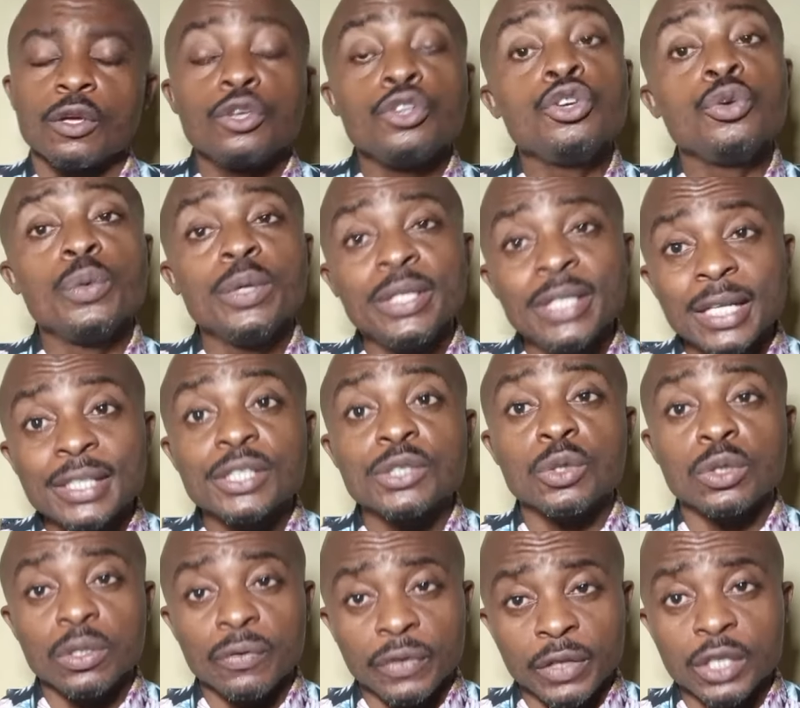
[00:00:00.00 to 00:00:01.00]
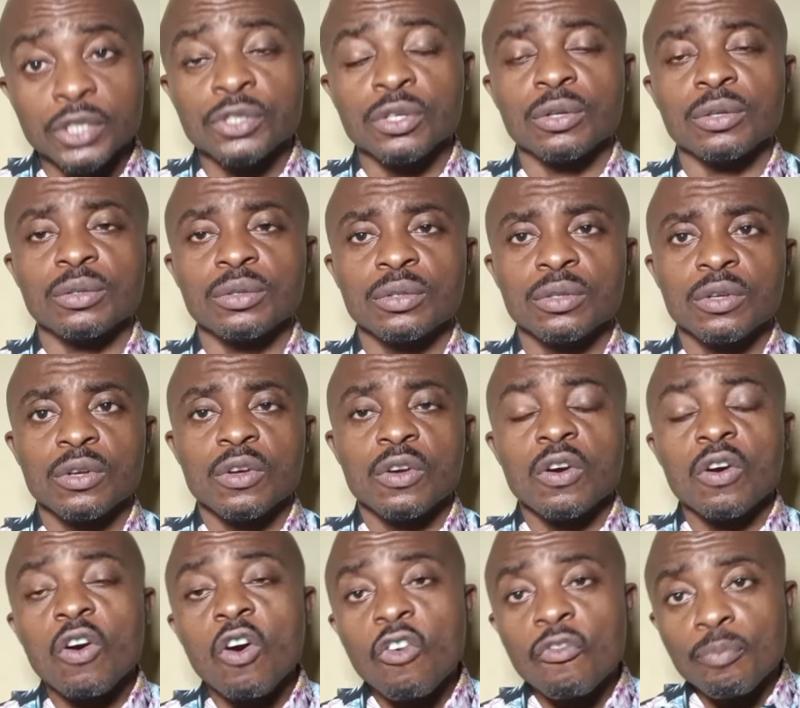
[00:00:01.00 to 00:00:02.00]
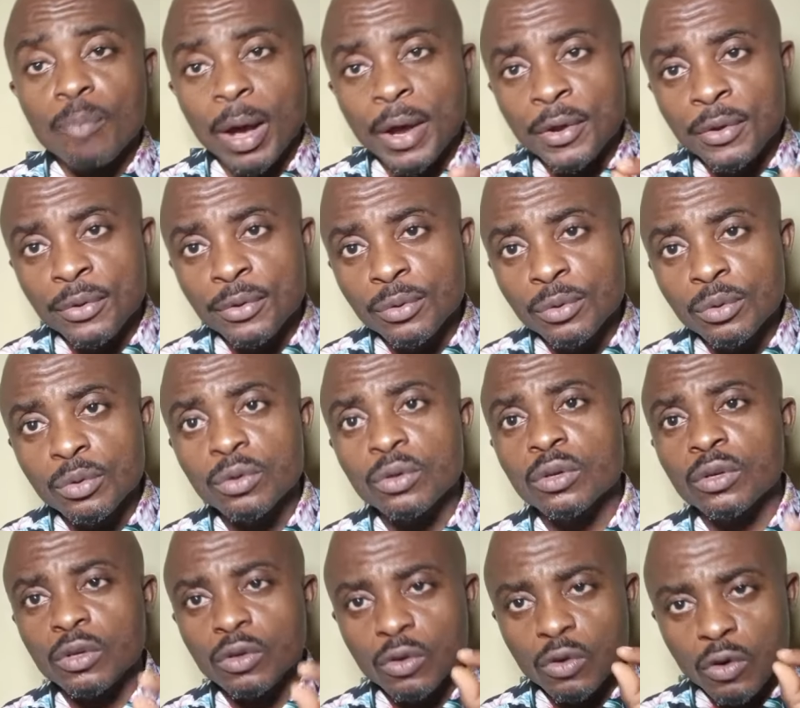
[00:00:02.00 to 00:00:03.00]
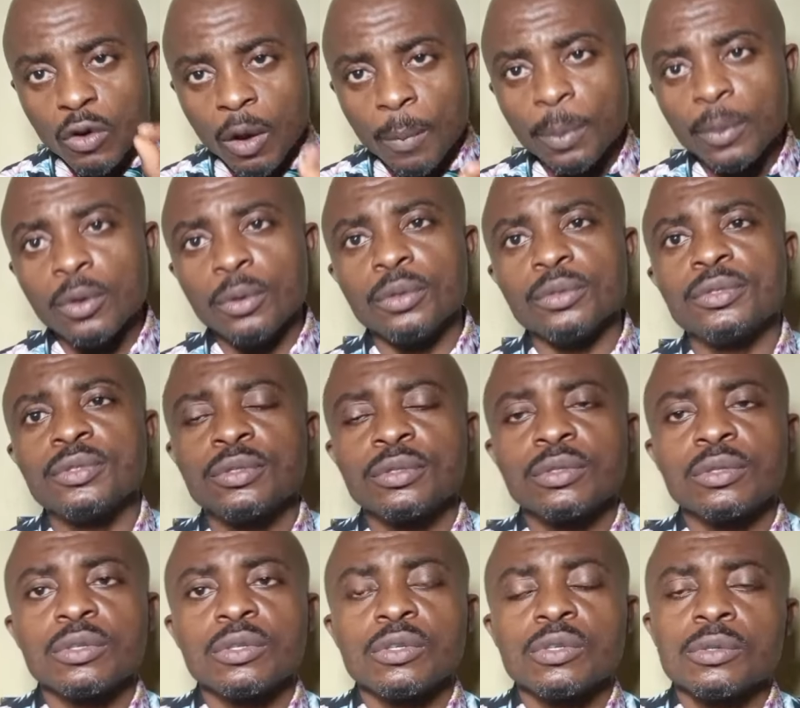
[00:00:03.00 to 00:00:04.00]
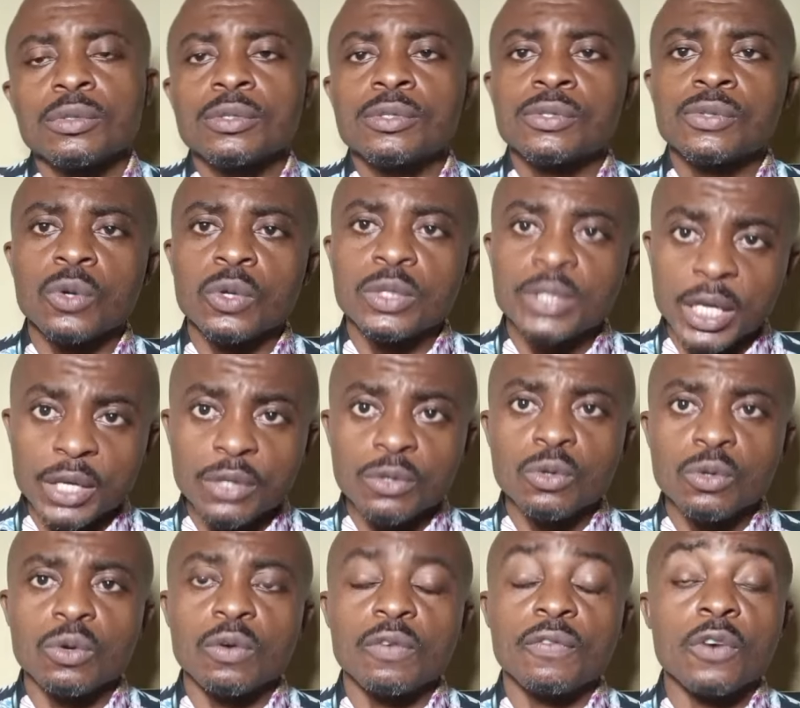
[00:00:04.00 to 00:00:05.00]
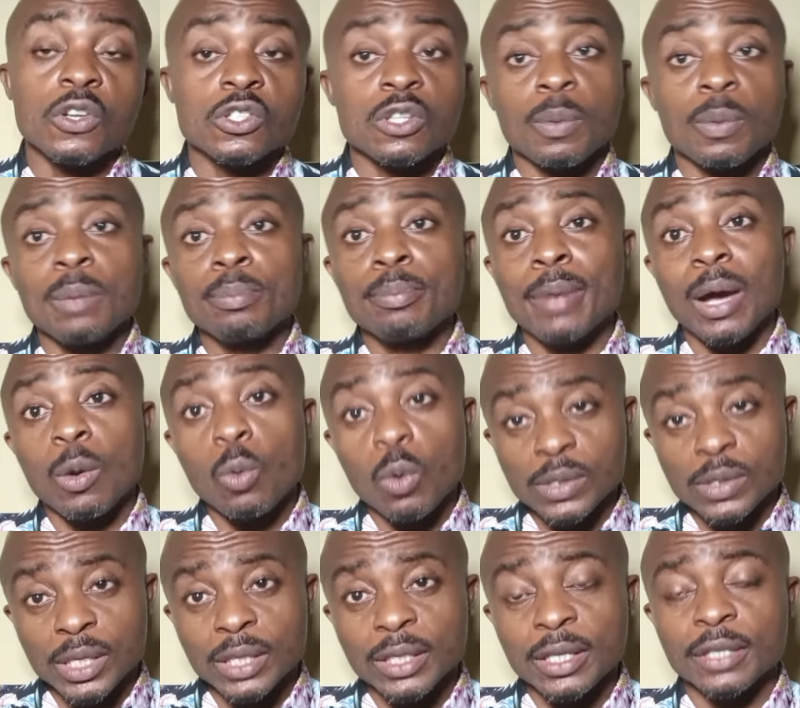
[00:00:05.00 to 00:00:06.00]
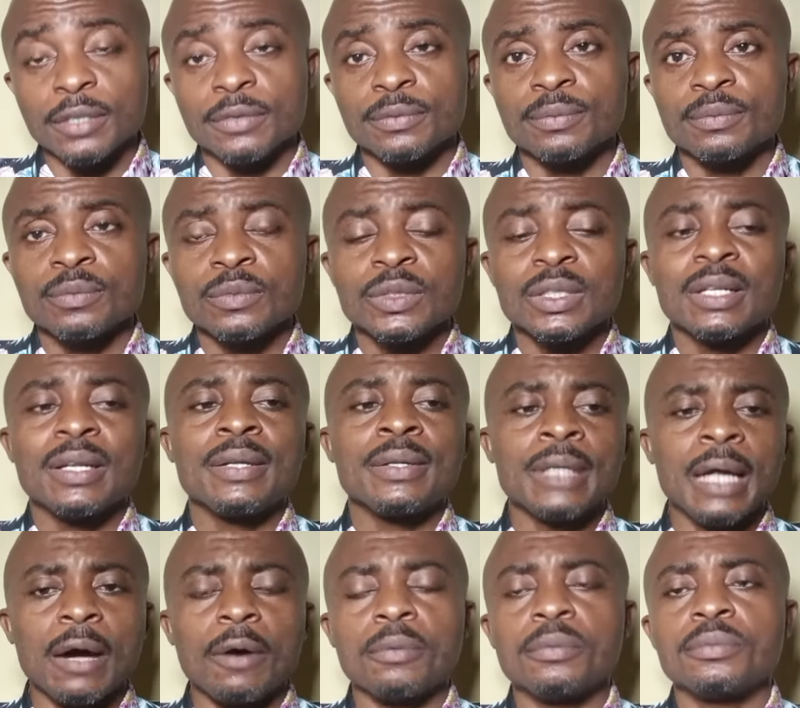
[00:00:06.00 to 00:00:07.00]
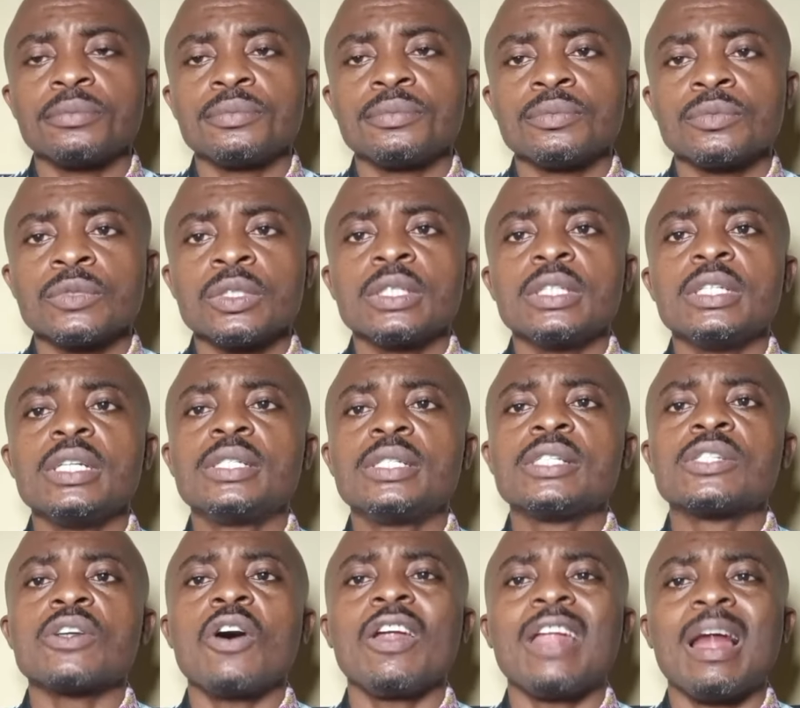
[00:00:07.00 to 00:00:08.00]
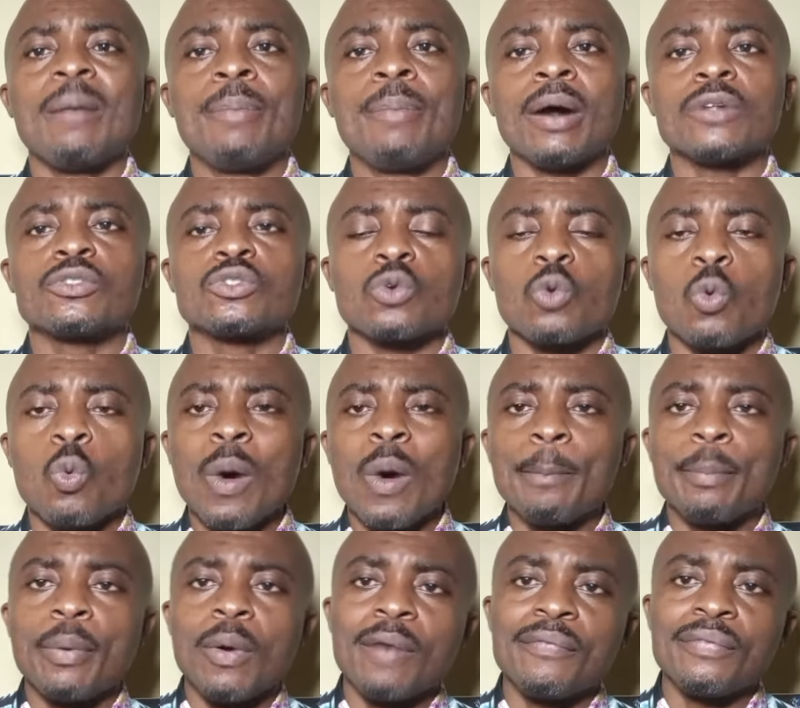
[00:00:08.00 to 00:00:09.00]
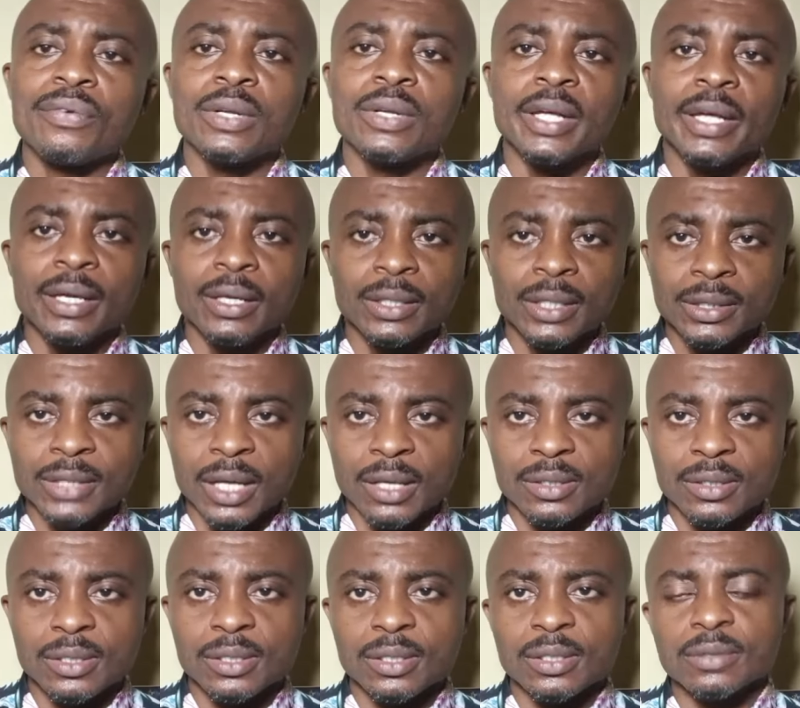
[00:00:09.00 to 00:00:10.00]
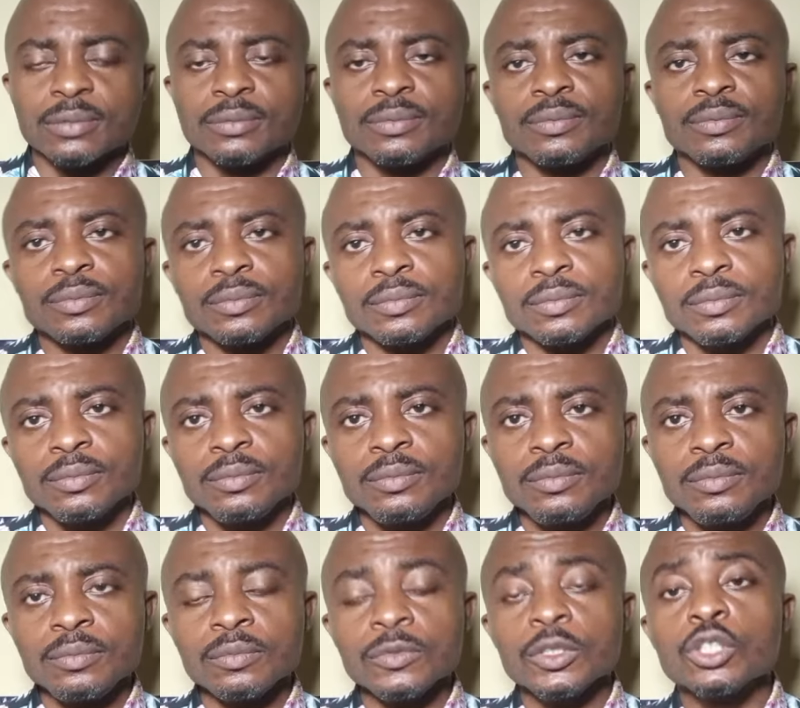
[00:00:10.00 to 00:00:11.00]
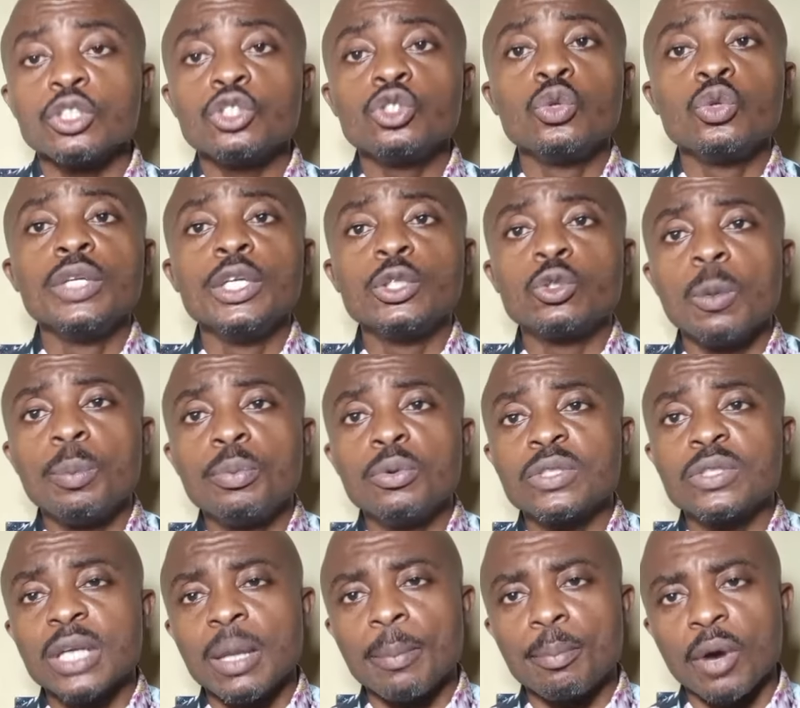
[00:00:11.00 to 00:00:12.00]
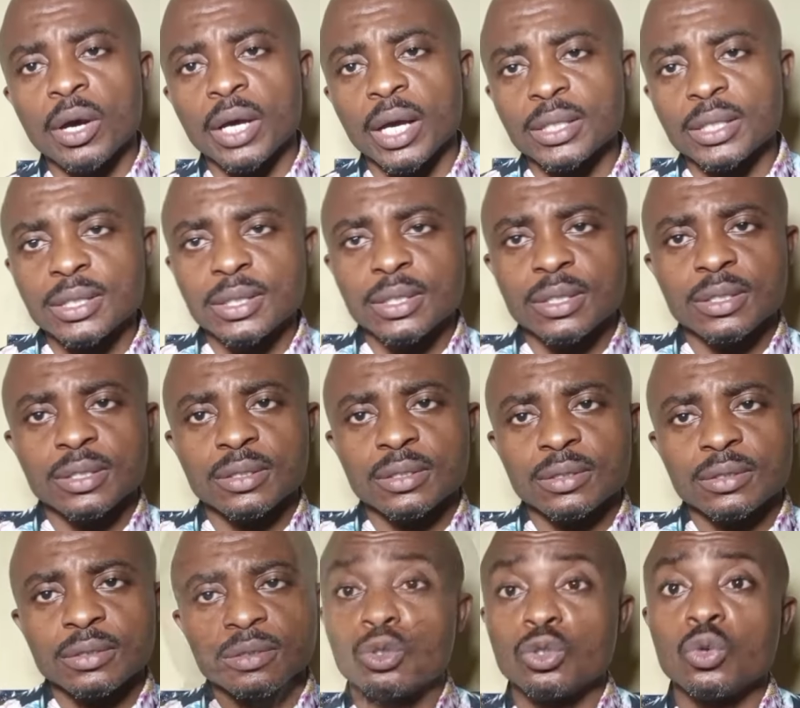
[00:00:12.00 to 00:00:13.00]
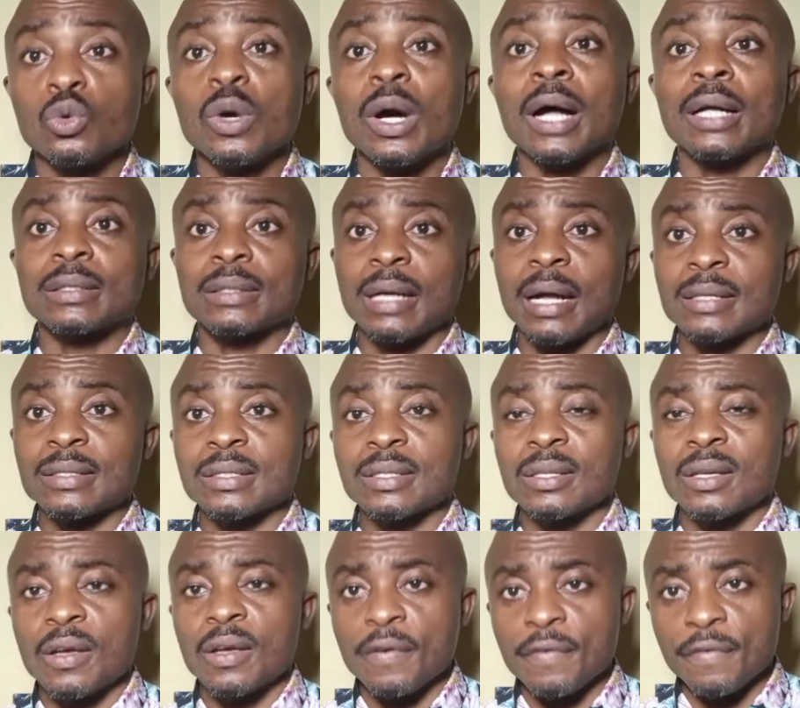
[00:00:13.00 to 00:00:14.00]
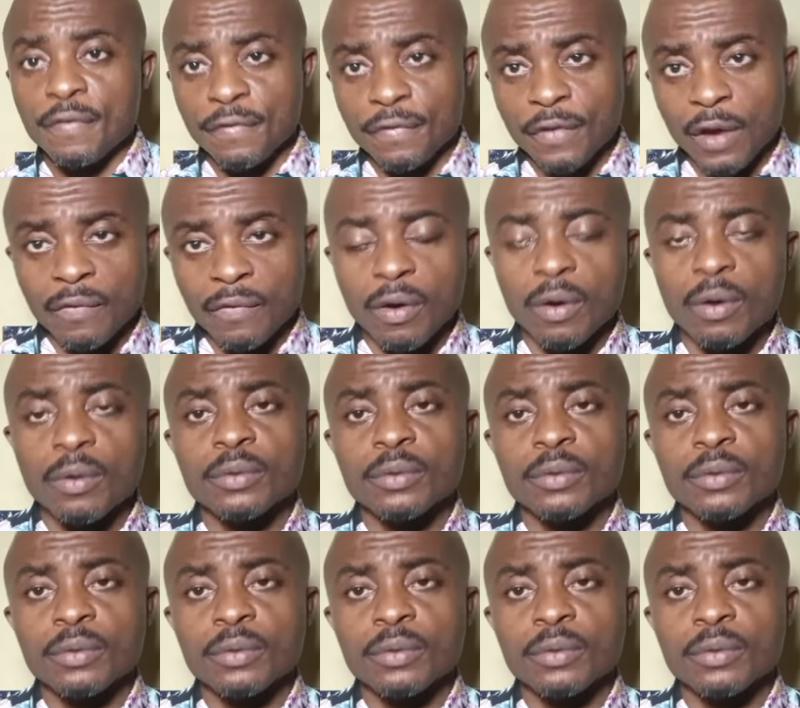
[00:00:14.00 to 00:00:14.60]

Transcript: you will get notification of my new upload. So thank you for stopping by once again. Now, it is all about one powerful ingredient you need to put in pockets to attract favor.